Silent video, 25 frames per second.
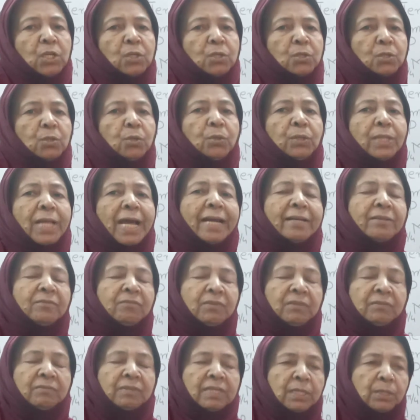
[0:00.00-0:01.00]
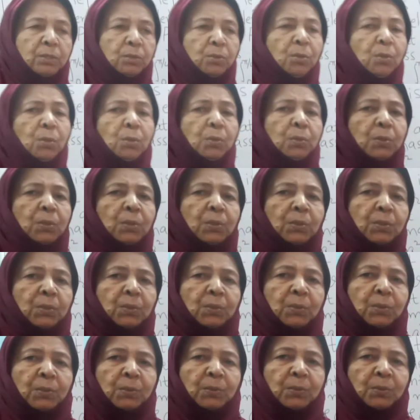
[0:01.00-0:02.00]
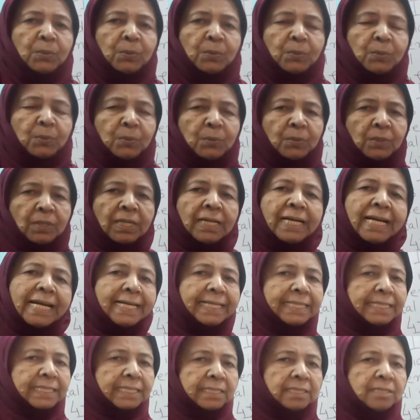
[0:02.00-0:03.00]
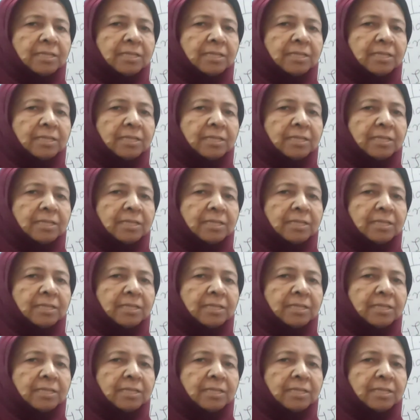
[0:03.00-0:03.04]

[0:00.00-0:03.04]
so that we will do later.